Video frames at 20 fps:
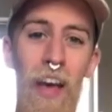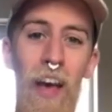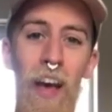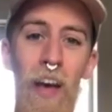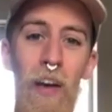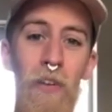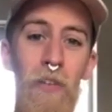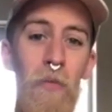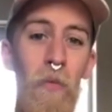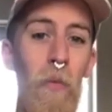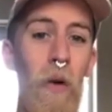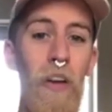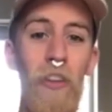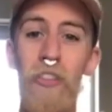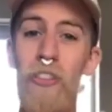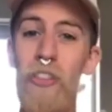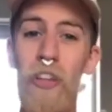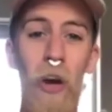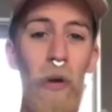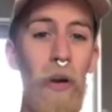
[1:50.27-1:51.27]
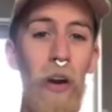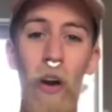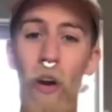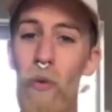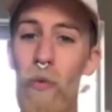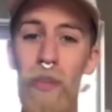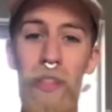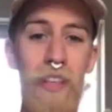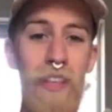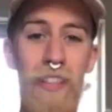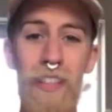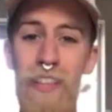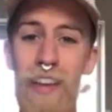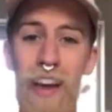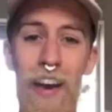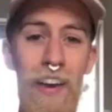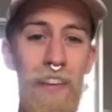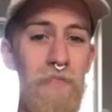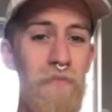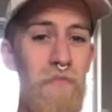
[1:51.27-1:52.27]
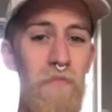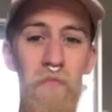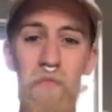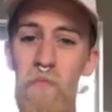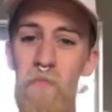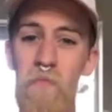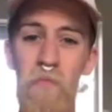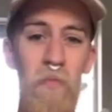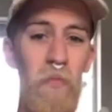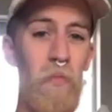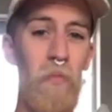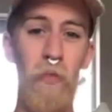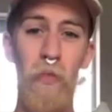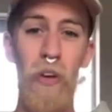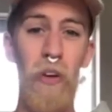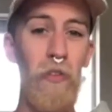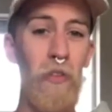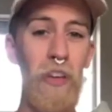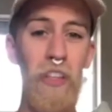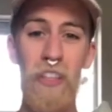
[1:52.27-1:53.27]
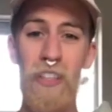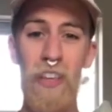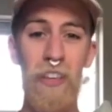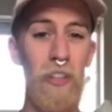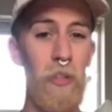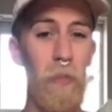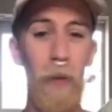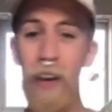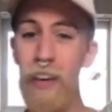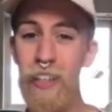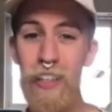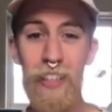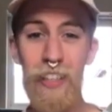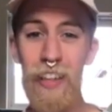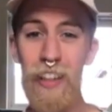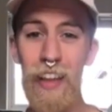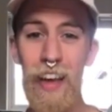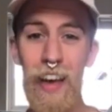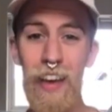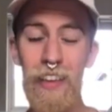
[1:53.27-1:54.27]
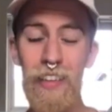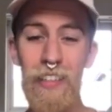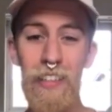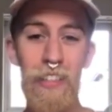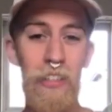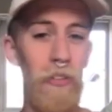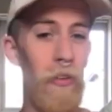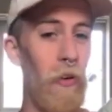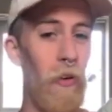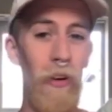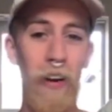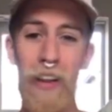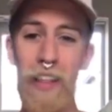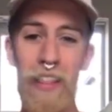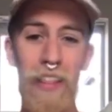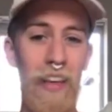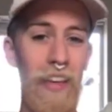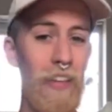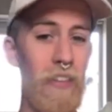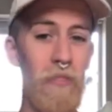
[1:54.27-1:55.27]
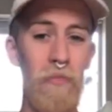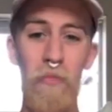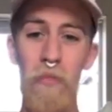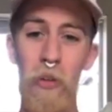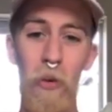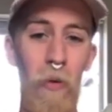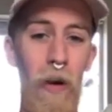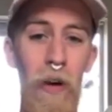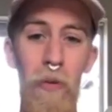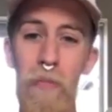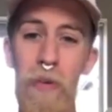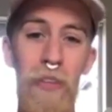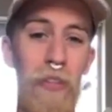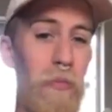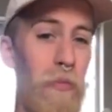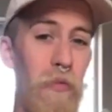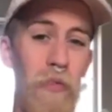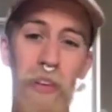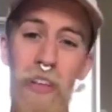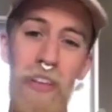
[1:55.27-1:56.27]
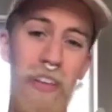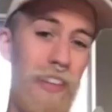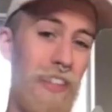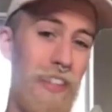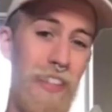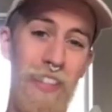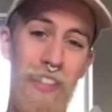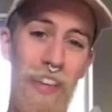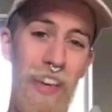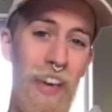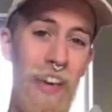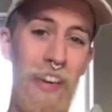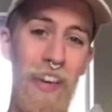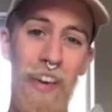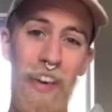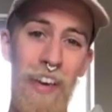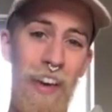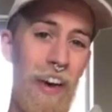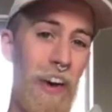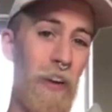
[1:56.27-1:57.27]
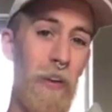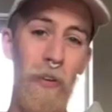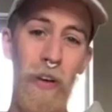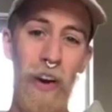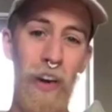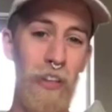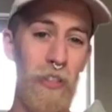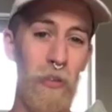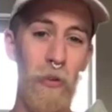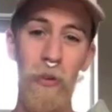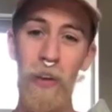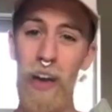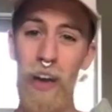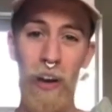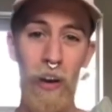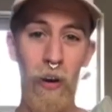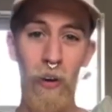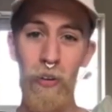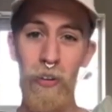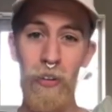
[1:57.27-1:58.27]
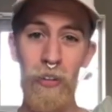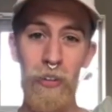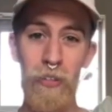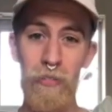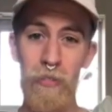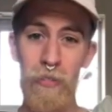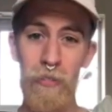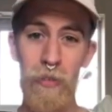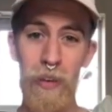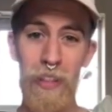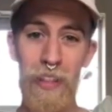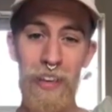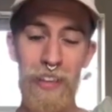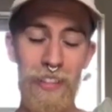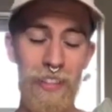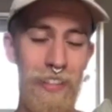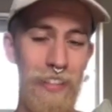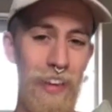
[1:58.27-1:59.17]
Whilst you're going along with this today, feel free to send us pictures at the end or anything throughout, because it'd be really nice to see how you guys all get along with this.